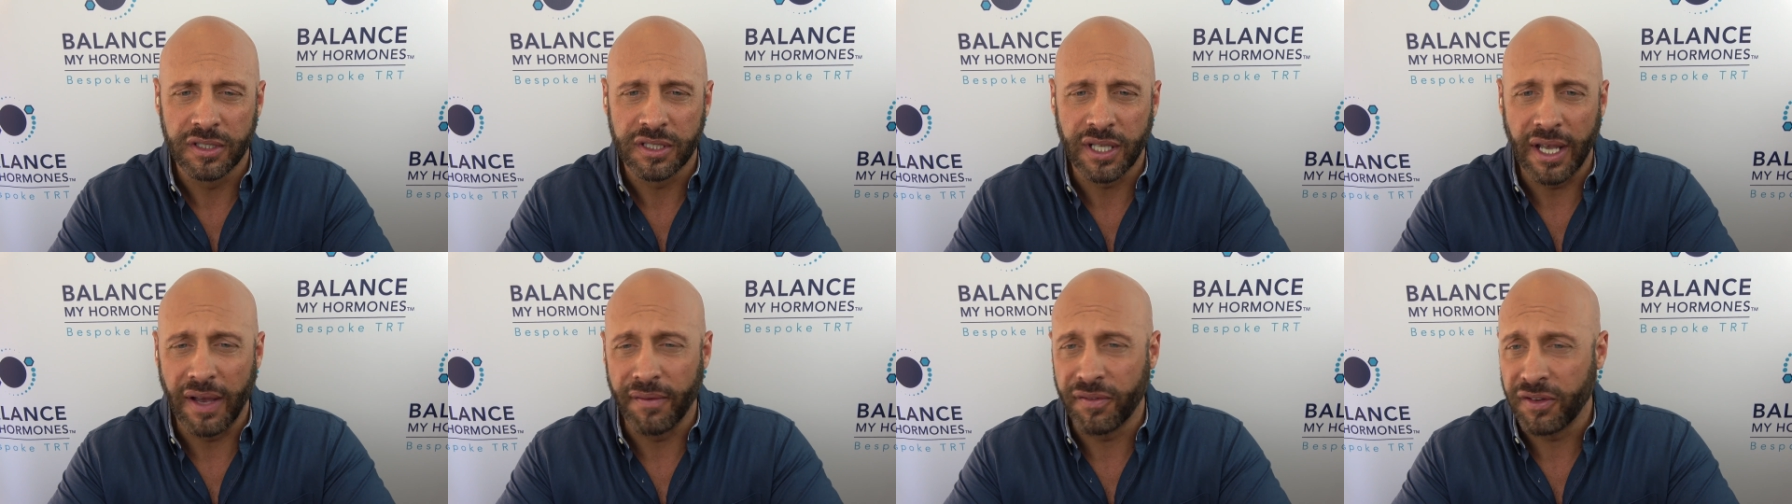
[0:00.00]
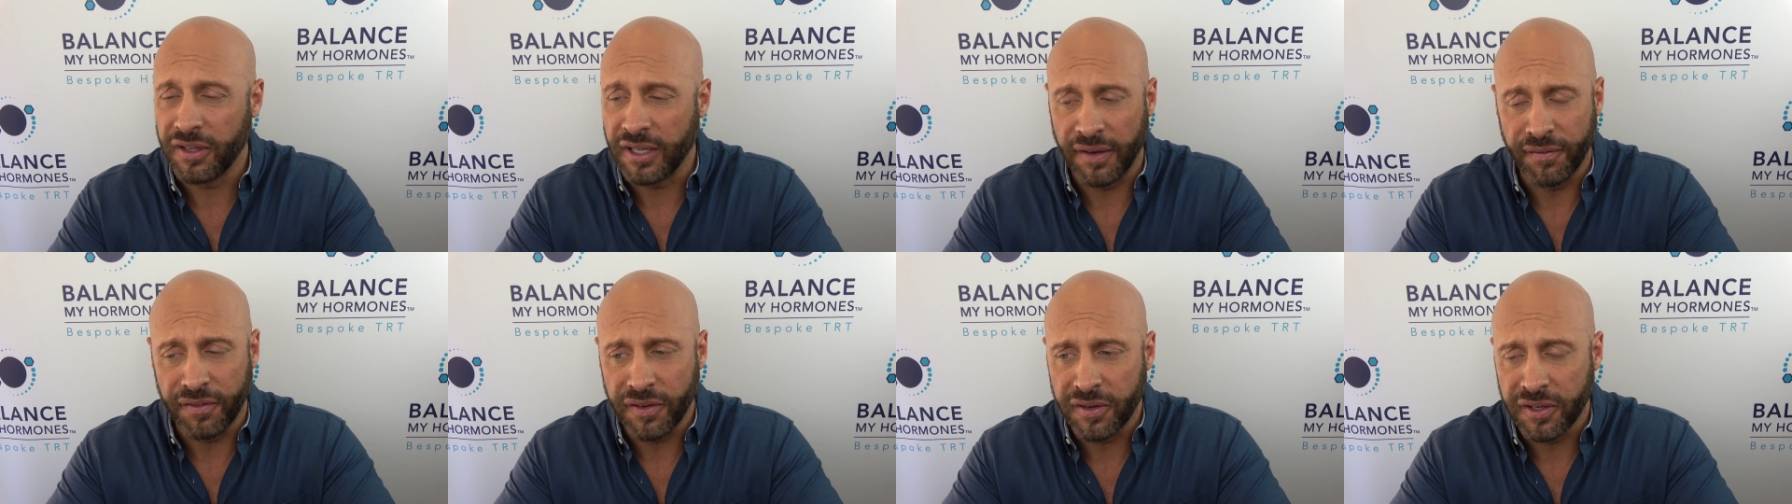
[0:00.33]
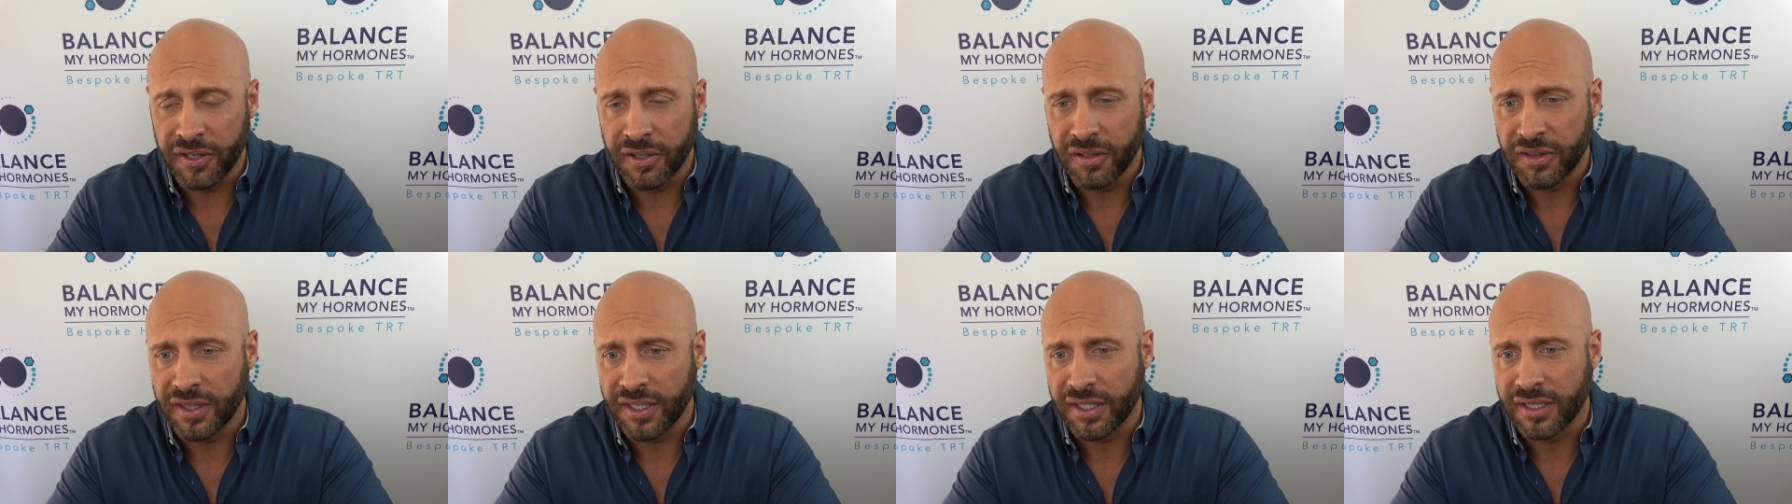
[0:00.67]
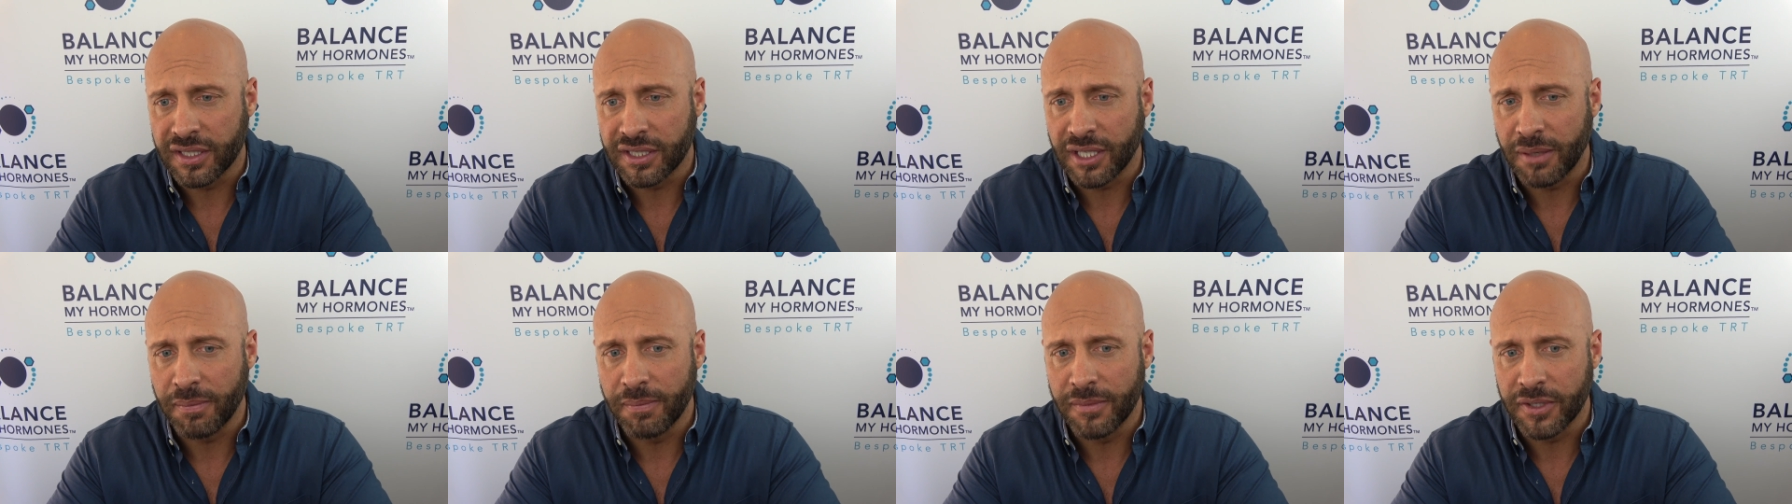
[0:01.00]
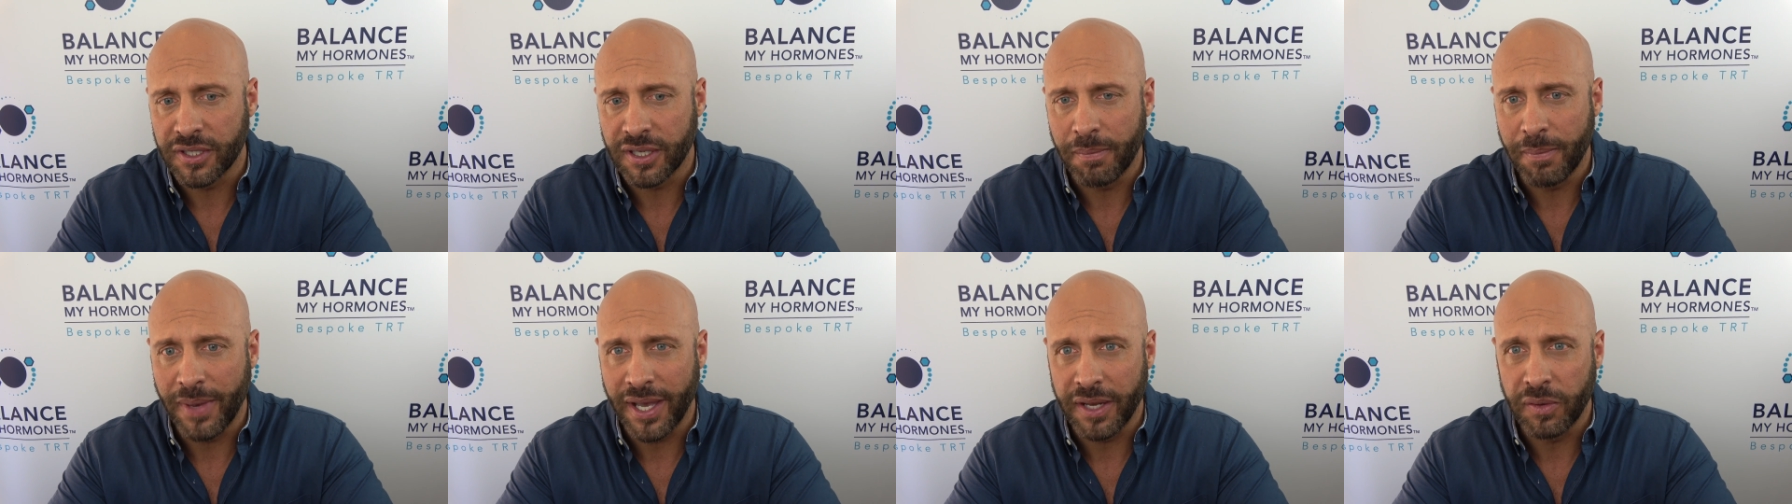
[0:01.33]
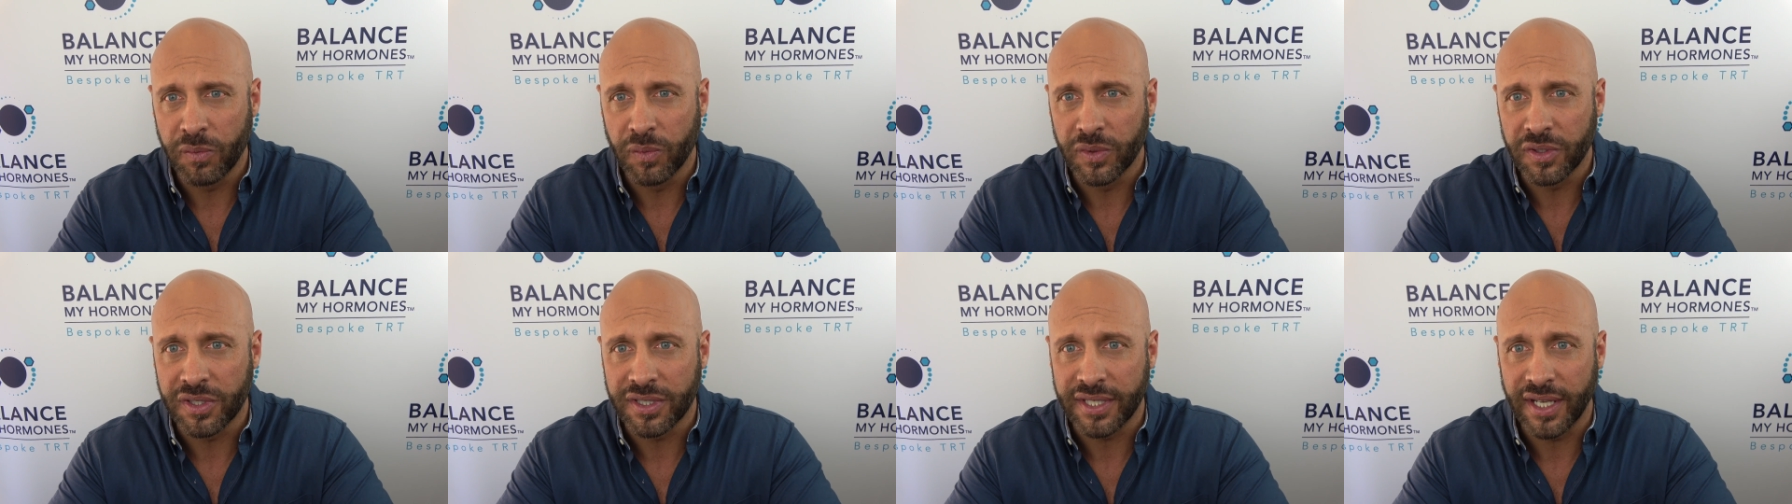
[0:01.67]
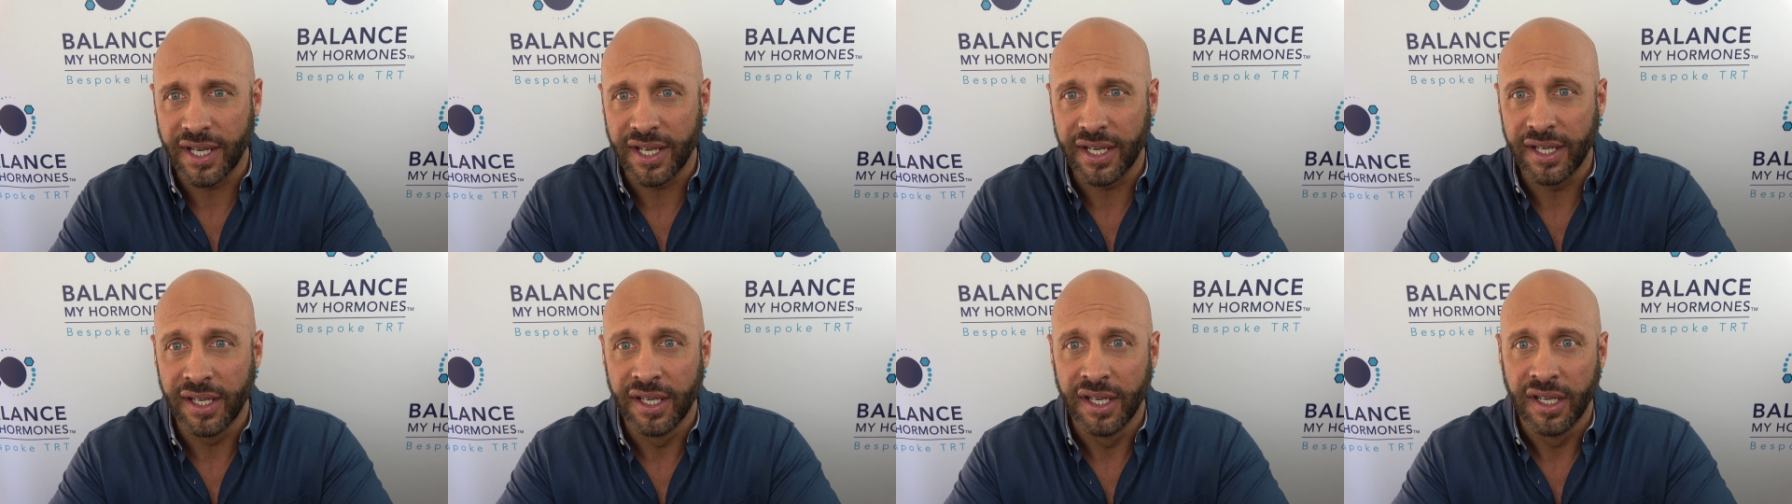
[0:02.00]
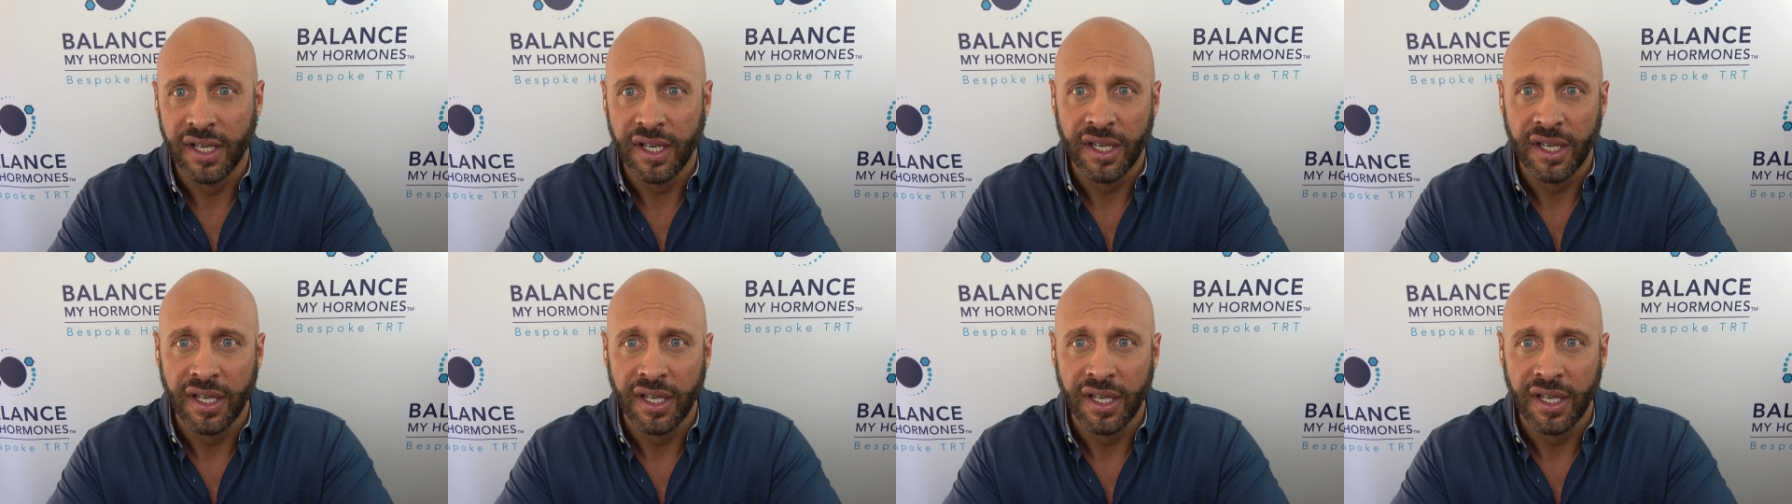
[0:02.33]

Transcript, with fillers: have, you, have you heard that some, some men will say